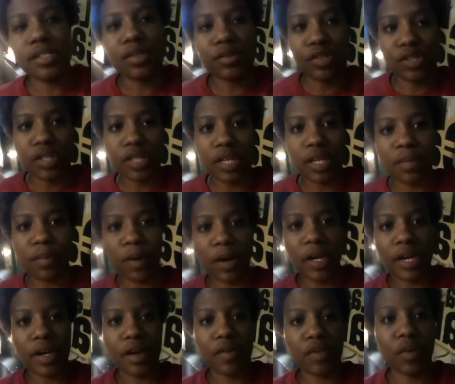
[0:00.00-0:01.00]
So we're just at a bar
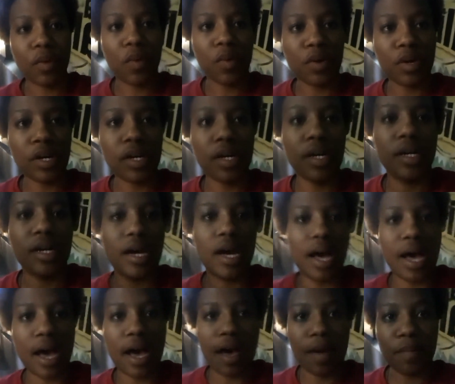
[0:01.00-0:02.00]
here in the corner.
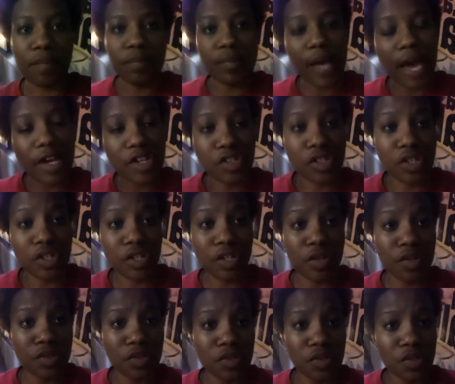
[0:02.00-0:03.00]
Actually
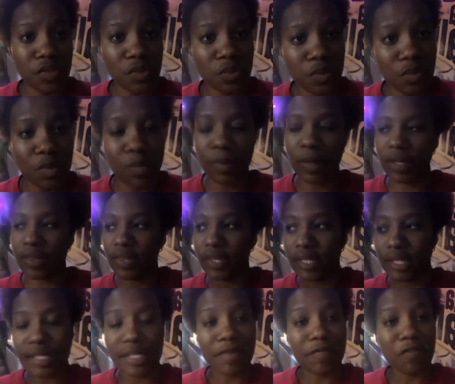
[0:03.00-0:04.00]
close to the school, but
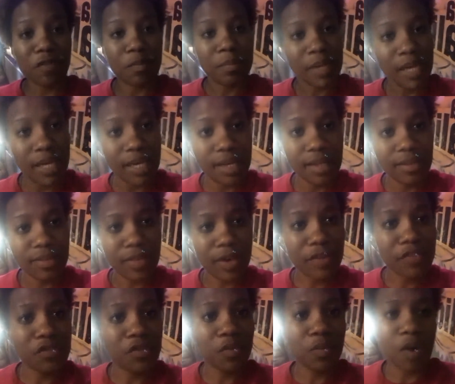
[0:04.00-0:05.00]
this is it for me.
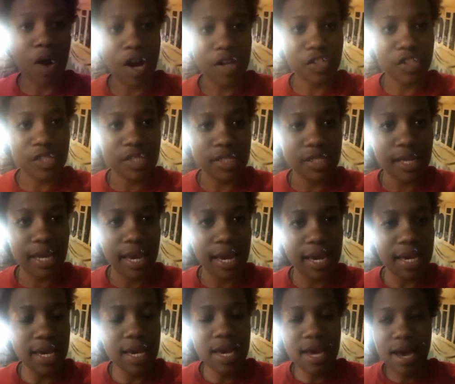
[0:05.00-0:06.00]
Thanks for watching
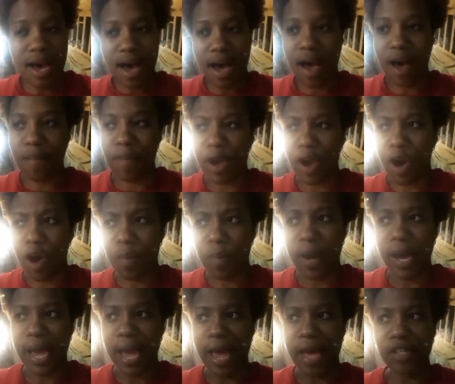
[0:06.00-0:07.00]
today. I hope
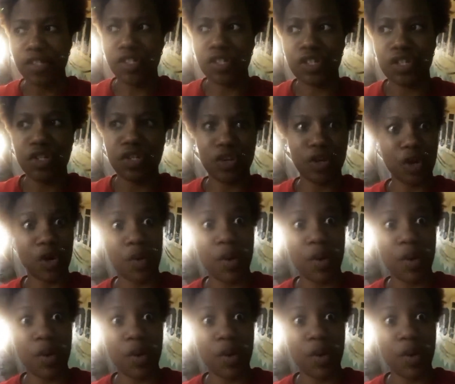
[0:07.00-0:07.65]
I answered your